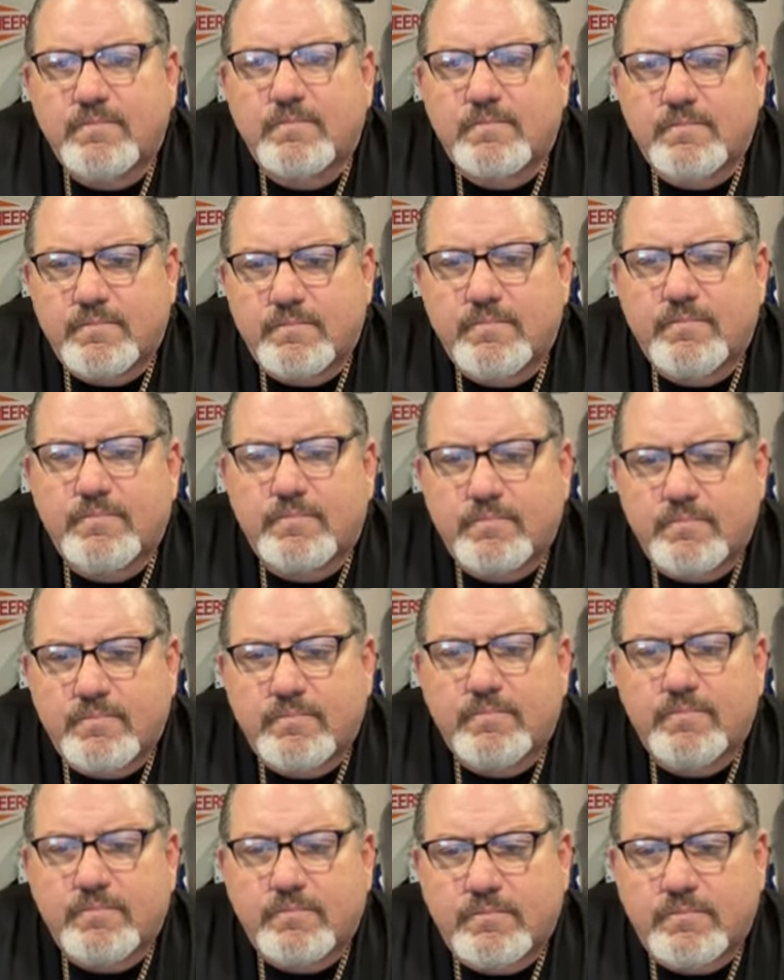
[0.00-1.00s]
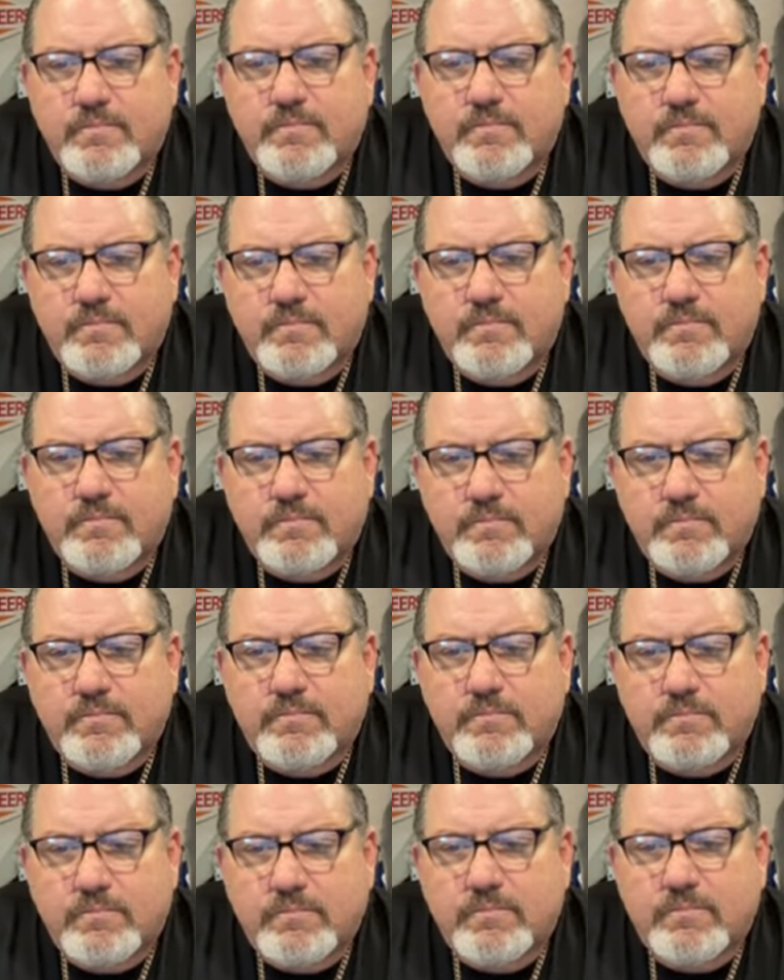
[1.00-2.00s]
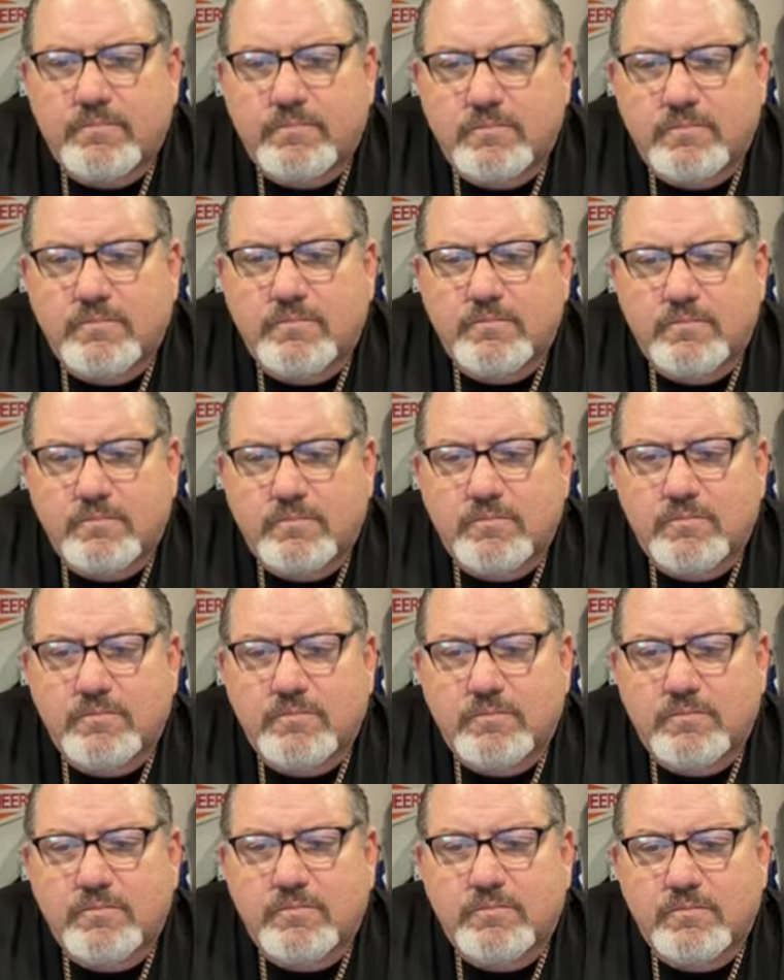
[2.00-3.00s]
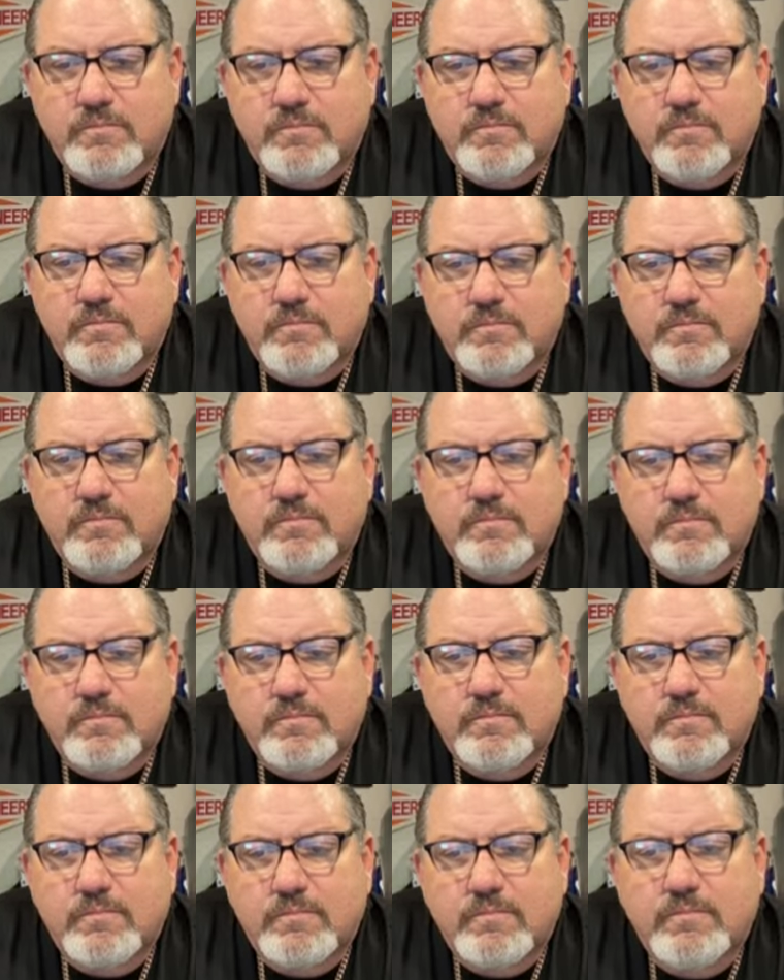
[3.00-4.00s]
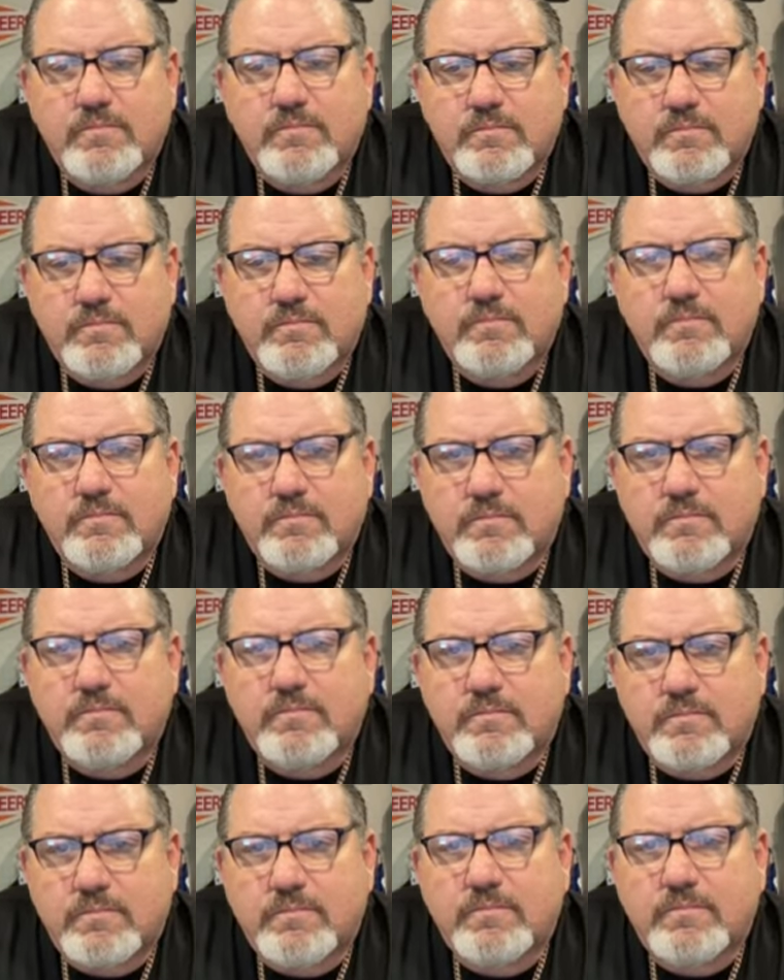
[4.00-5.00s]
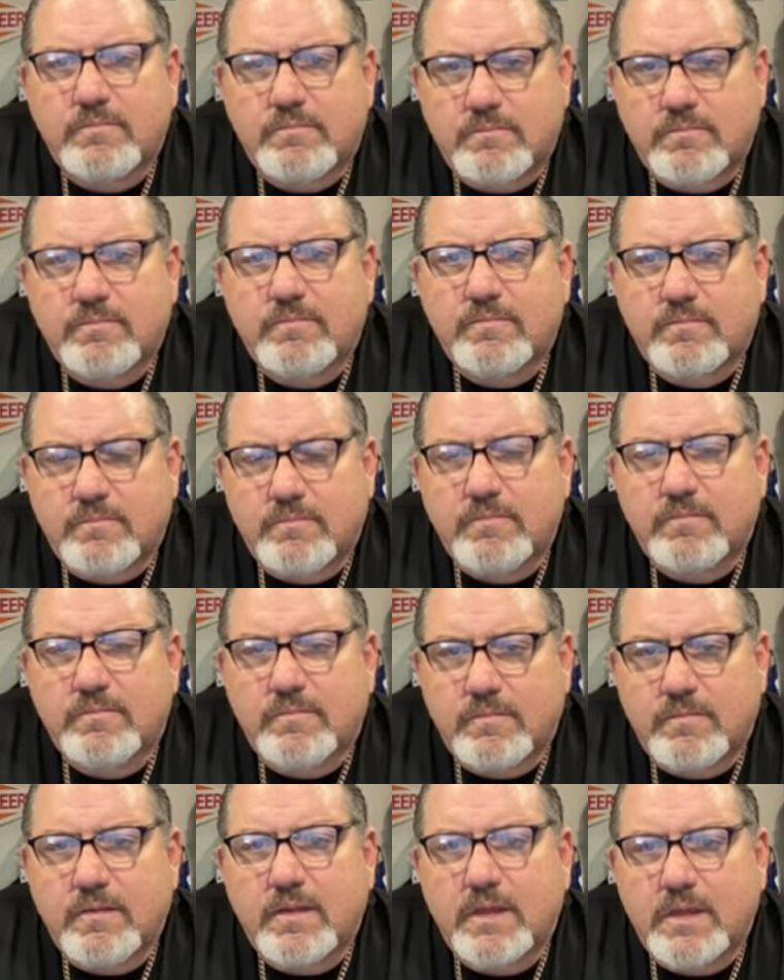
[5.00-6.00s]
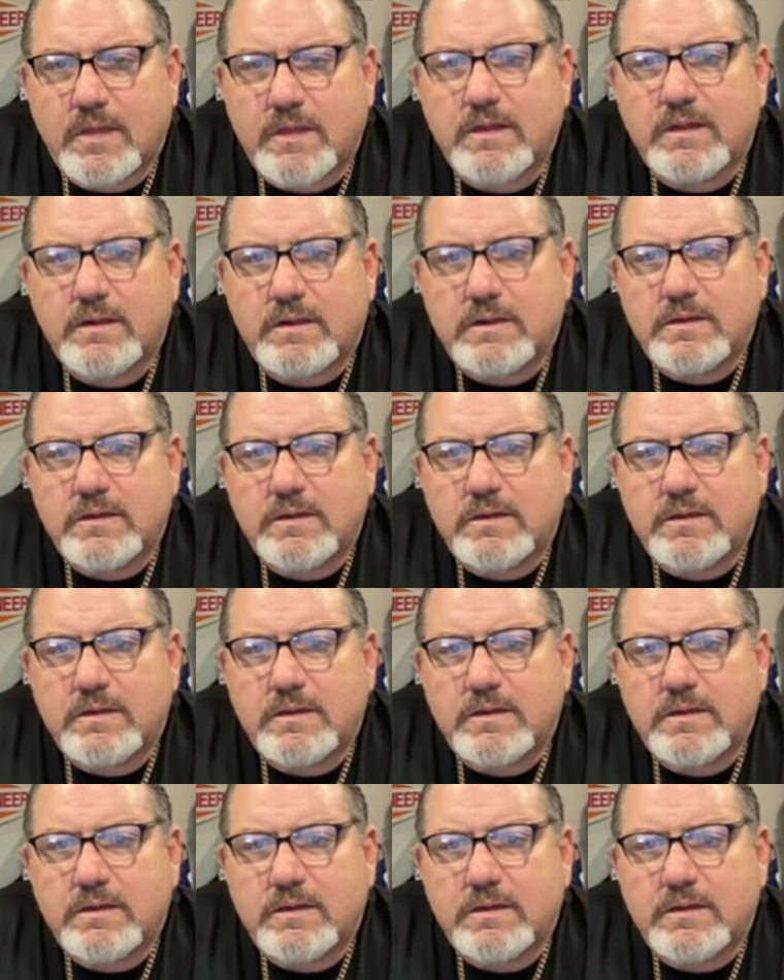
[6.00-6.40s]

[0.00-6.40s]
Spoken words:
The person shown says nothing.